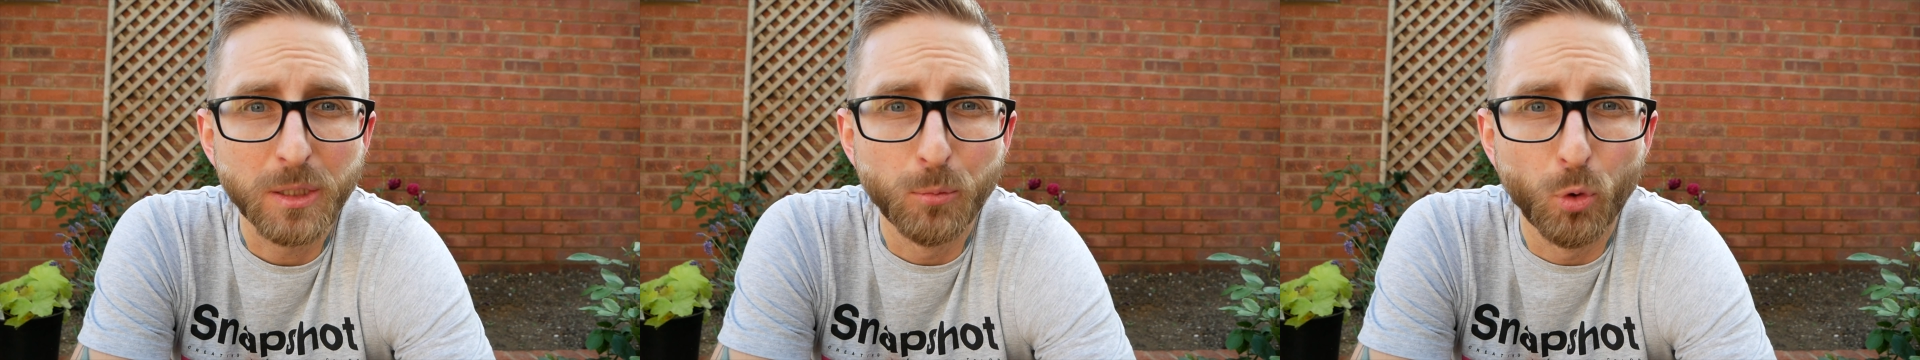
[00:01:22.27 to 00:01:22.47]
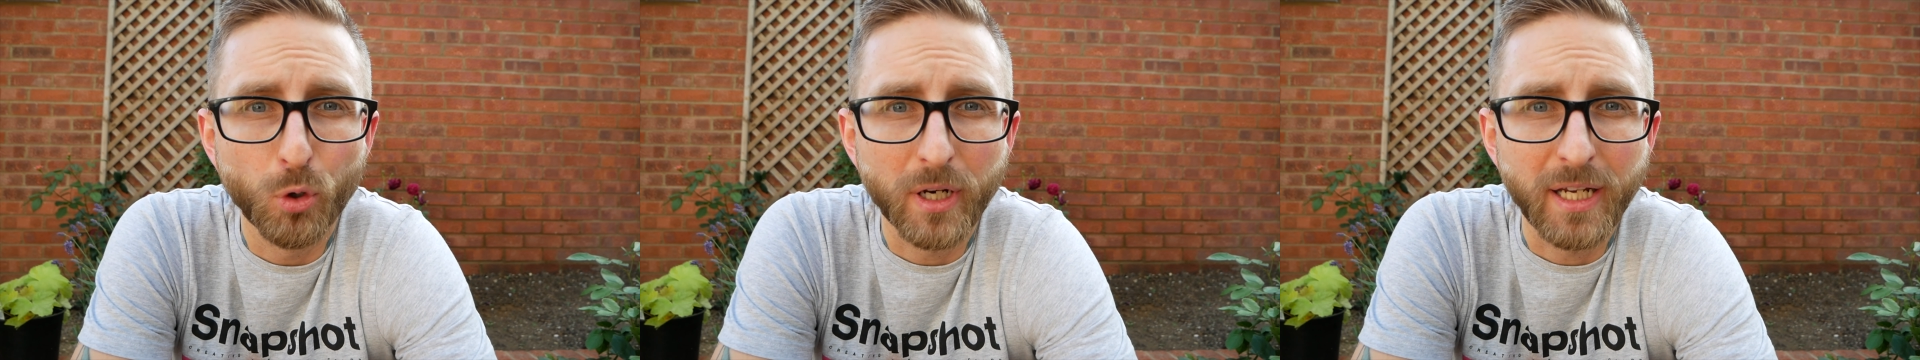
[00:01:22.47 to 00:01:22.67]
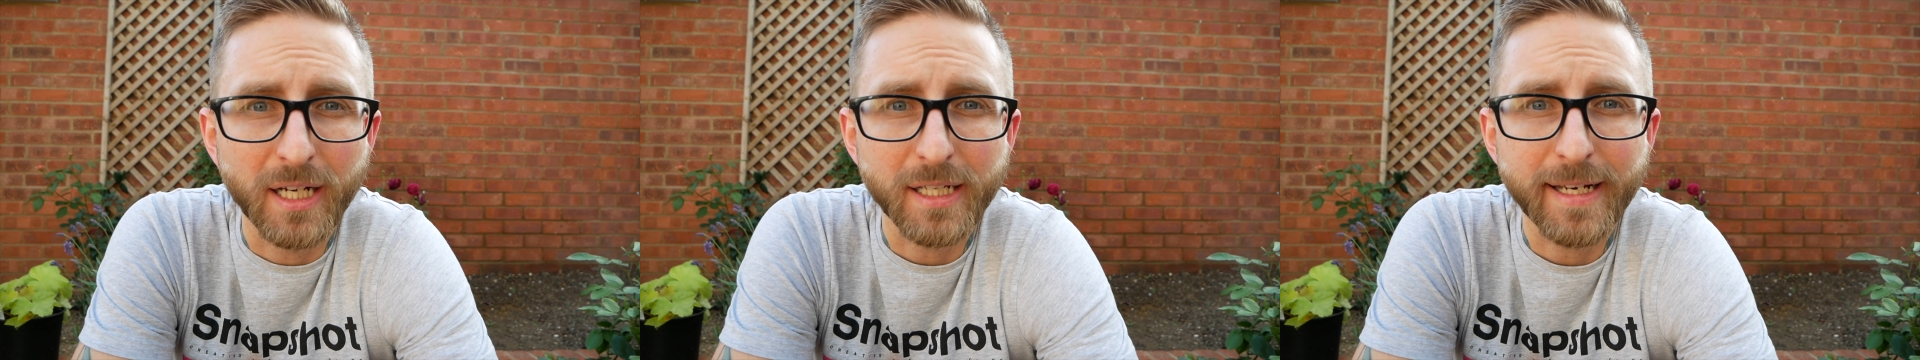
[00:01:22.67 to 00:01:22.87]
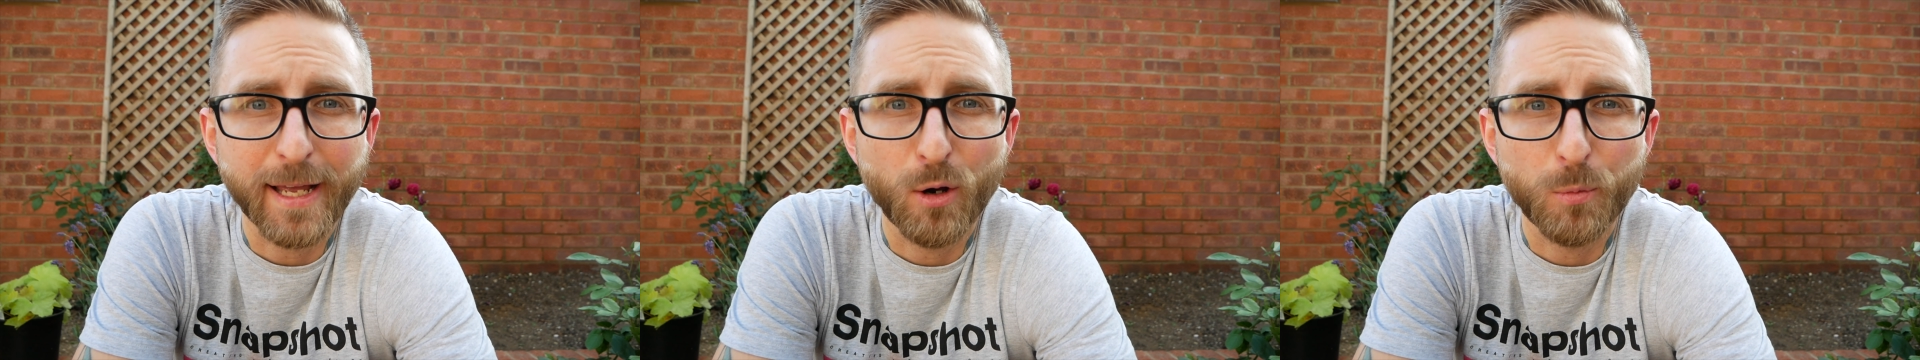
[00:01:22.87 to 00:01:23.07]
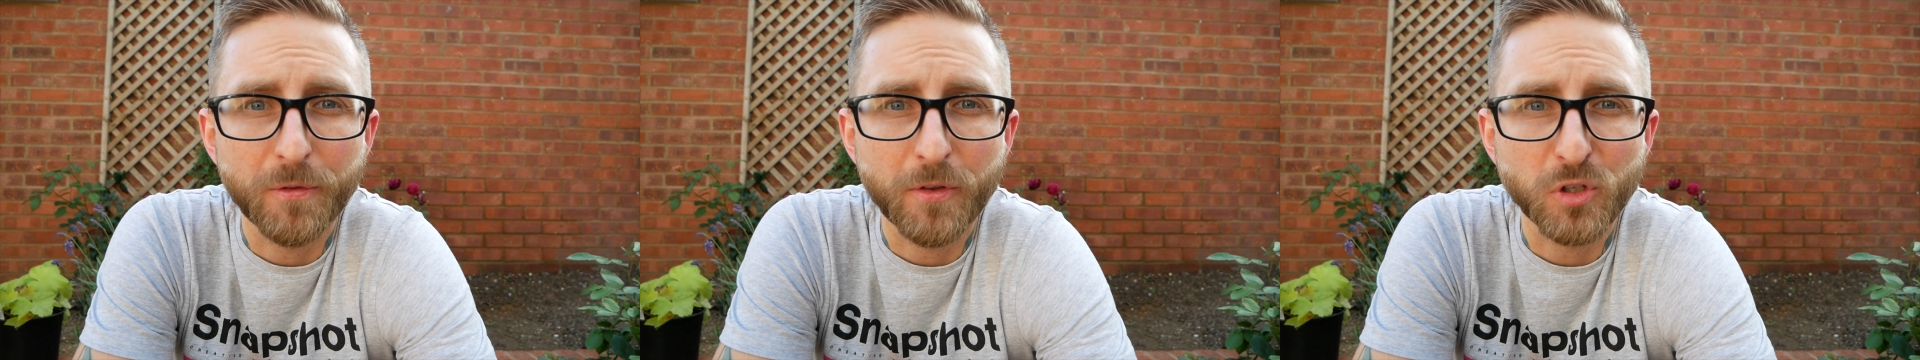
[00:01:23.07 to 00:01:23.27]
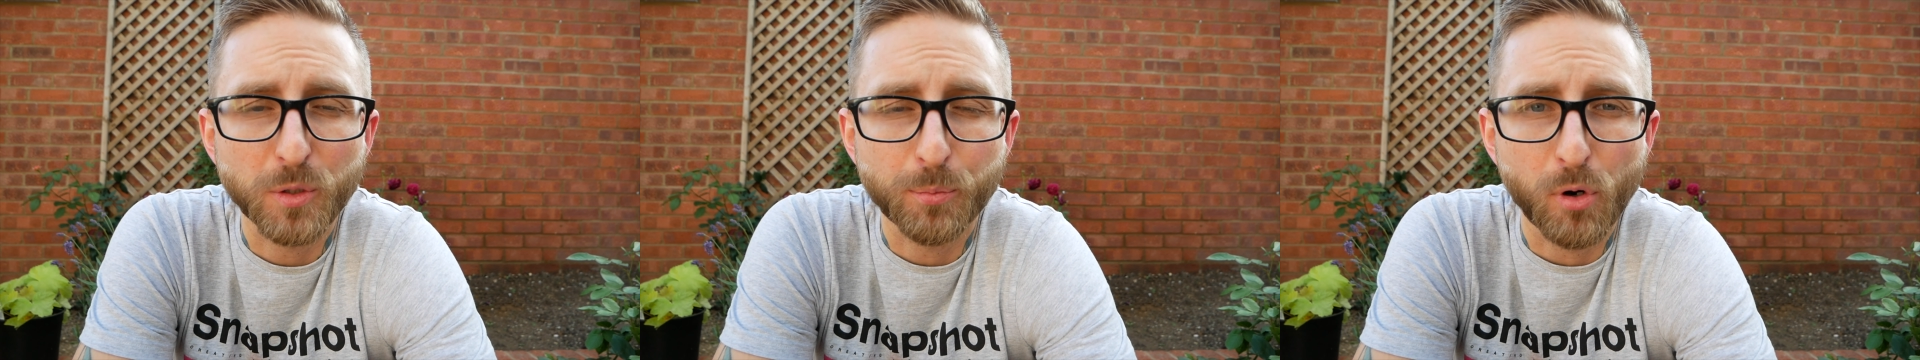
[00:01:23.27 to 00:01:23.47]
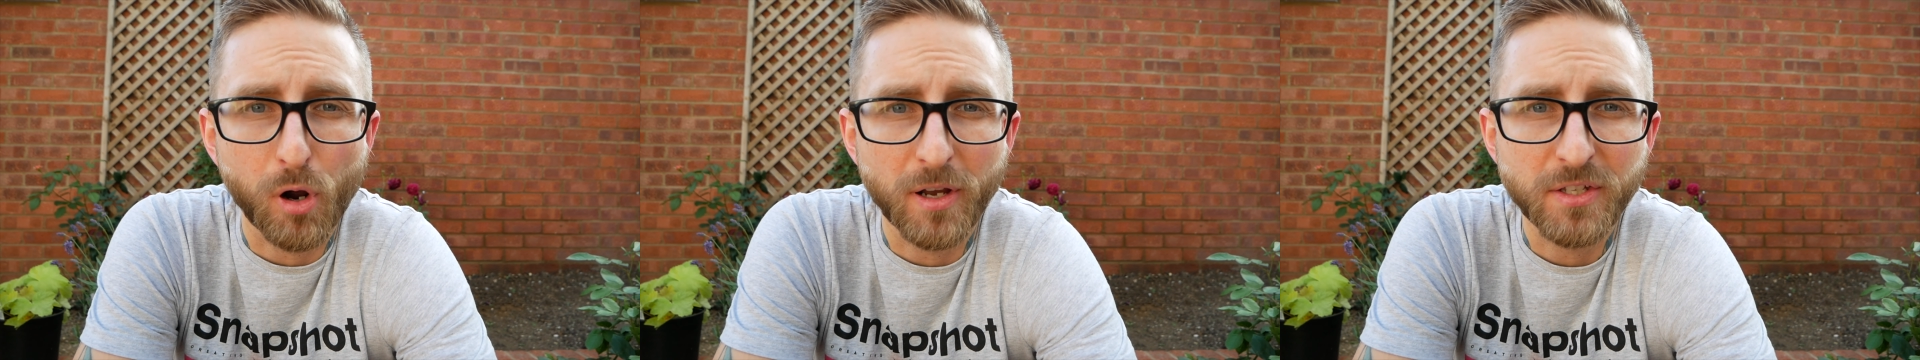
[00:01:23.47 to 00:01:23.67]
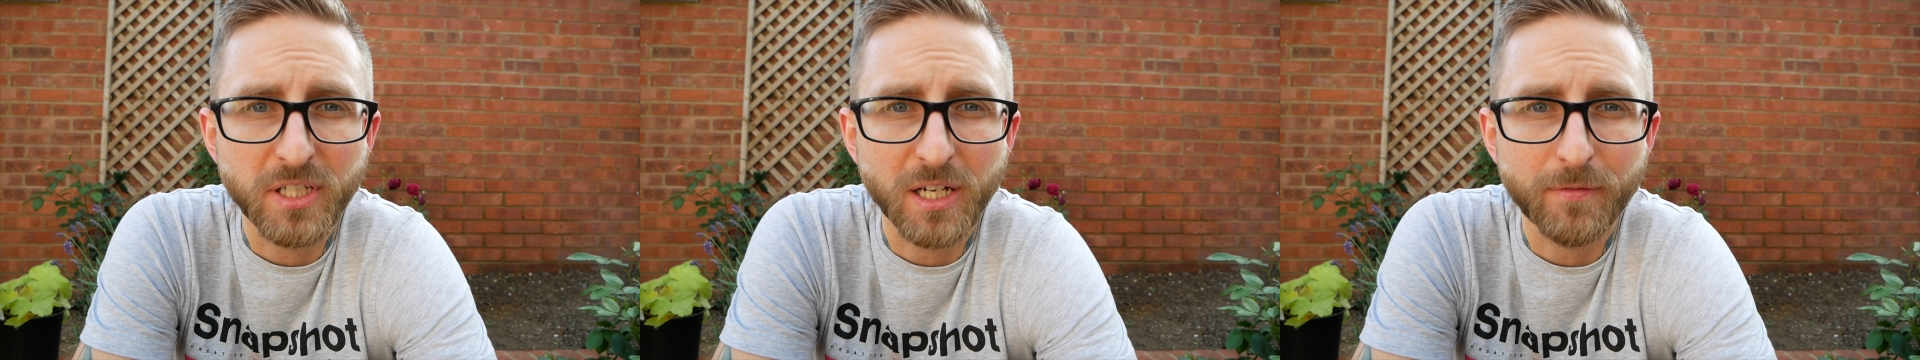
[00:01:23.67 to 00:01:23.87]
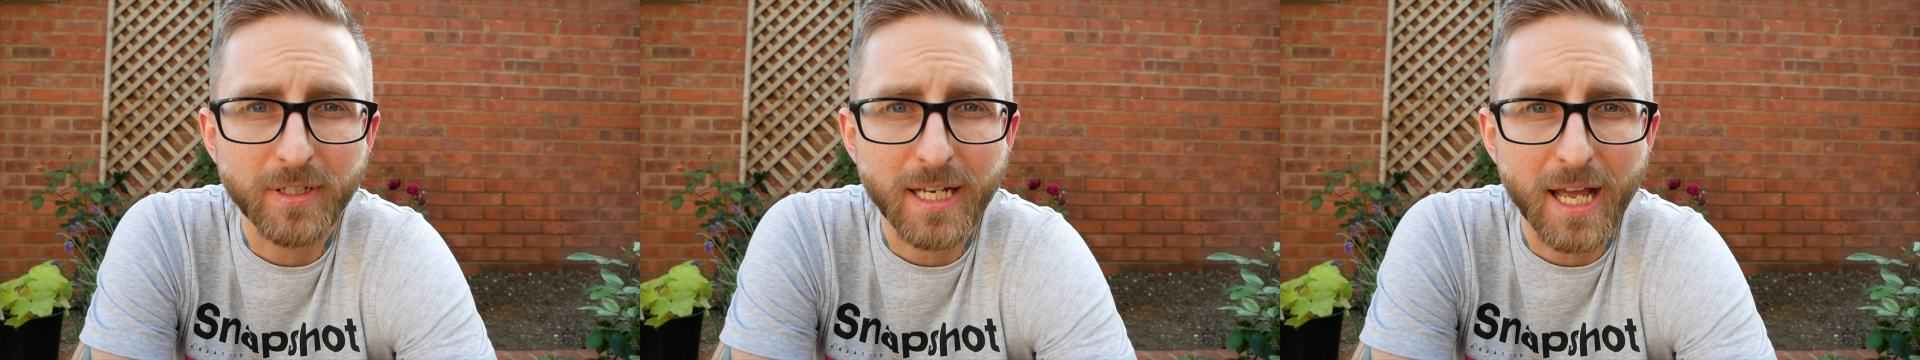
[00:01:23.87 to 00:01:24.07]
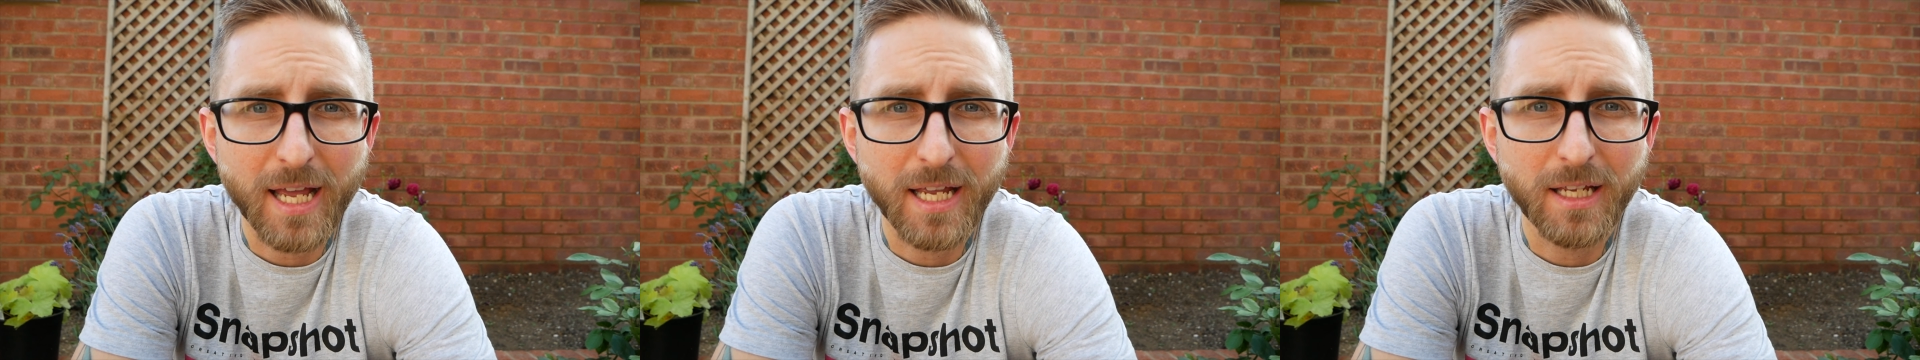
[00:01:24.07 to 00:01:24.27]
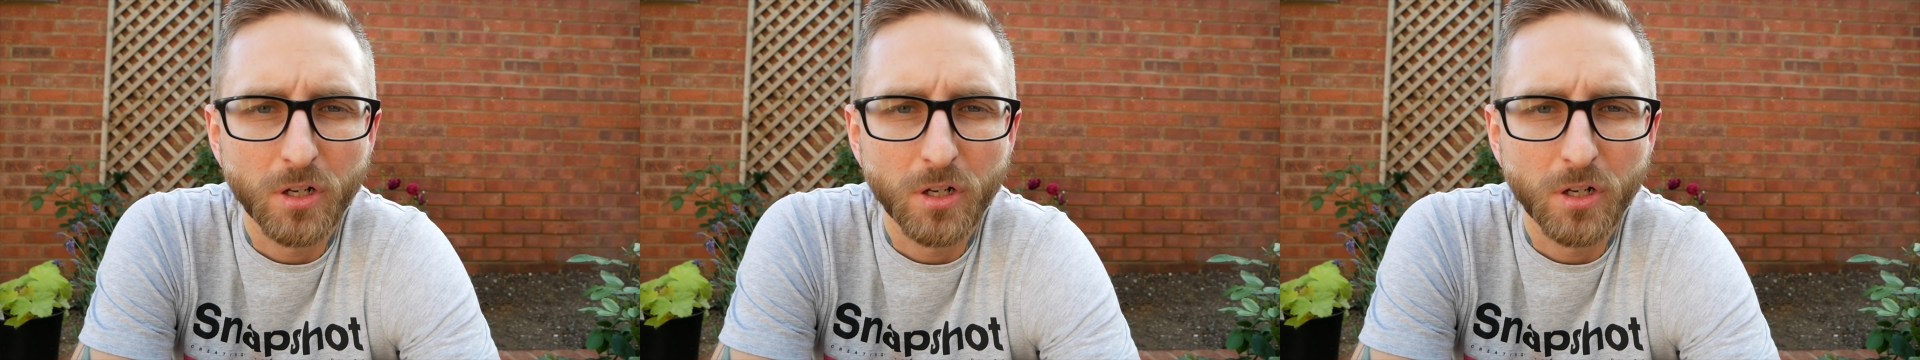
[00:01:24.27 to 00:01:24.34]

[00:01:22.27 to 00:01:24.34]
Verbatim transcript: morning and helped with the surprise the other day.